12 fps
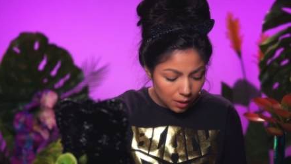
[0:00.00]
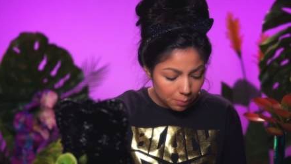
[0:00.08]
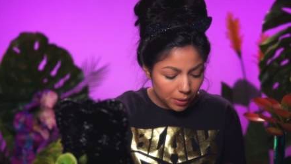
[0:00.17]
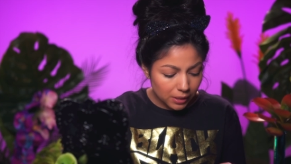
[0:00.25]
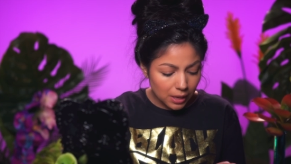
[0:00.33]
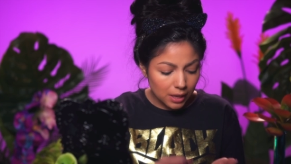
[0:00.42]

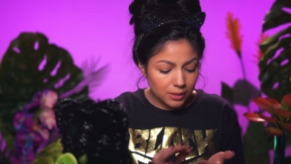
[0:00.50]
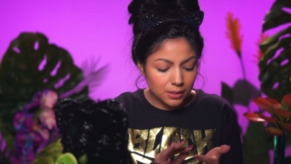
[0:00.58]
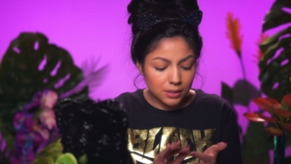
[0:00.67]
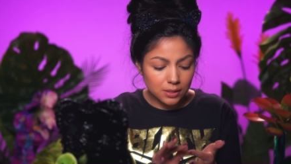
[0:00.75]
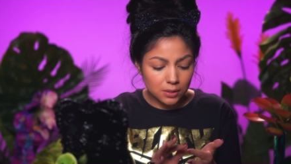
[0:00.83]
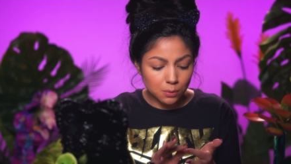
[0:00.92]
But yes,
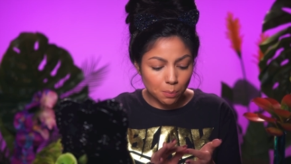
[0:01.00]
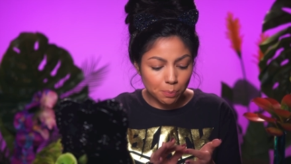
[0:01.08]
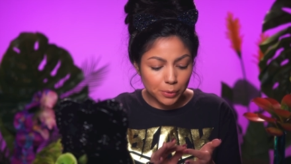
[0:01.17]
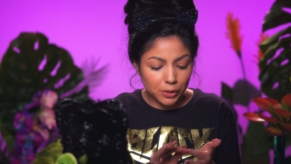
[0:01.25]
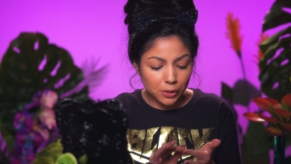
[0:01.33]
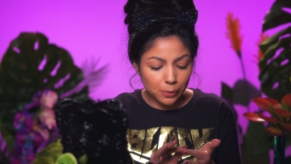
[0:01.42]
this is
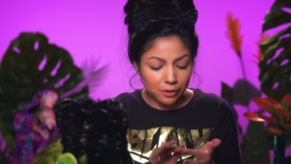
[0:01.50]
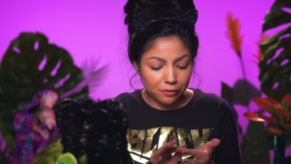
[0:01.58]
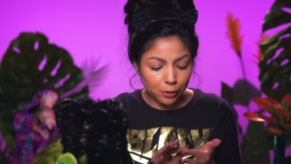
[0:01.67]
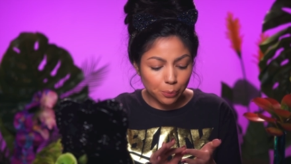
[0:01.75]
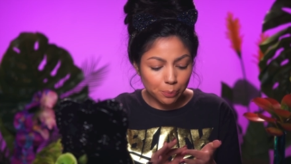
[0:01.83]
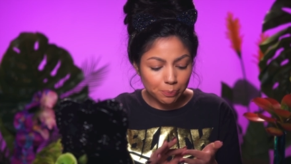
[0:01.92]

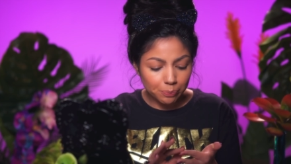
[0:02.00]
beautiful.